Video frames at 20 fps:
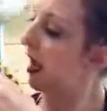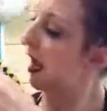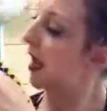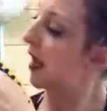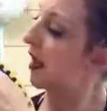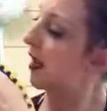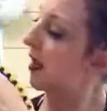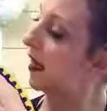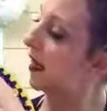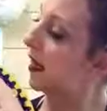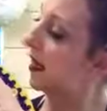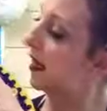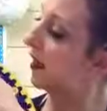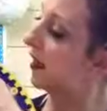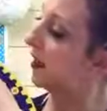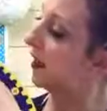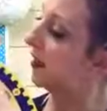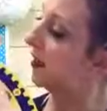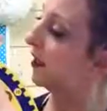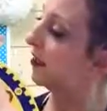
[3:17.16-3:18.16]
and
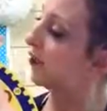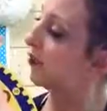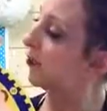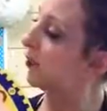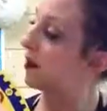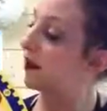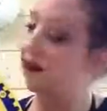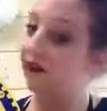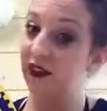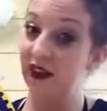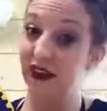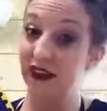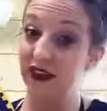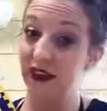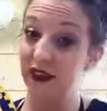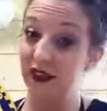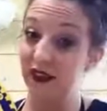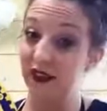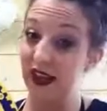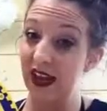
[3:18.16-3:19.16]
each one of these
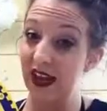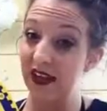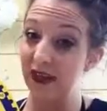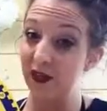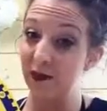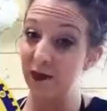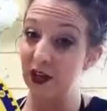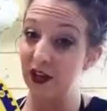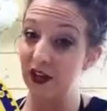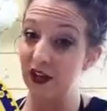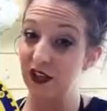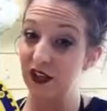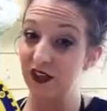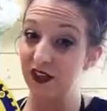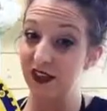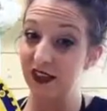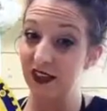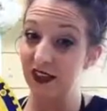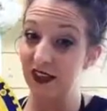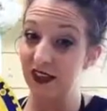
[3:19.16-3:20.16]
little dash
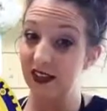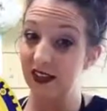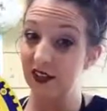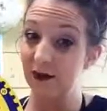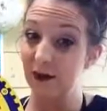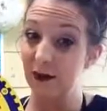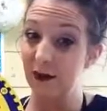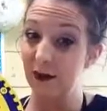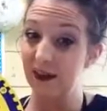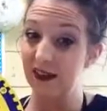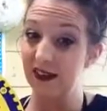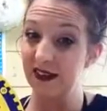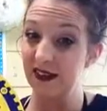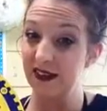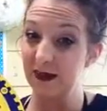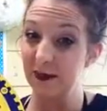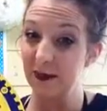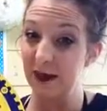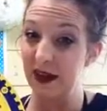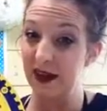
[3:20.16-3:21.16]
marks
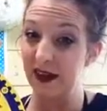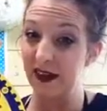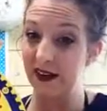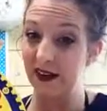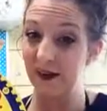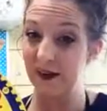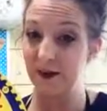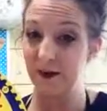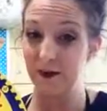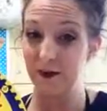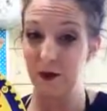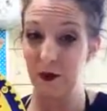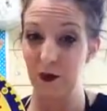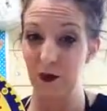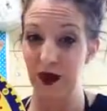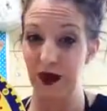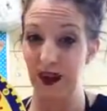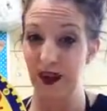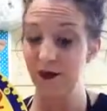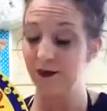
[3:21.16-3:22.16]
represents a minute.
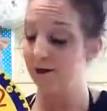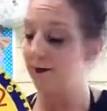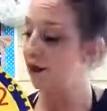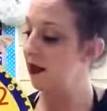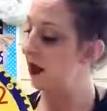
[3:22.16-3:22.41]
Okay?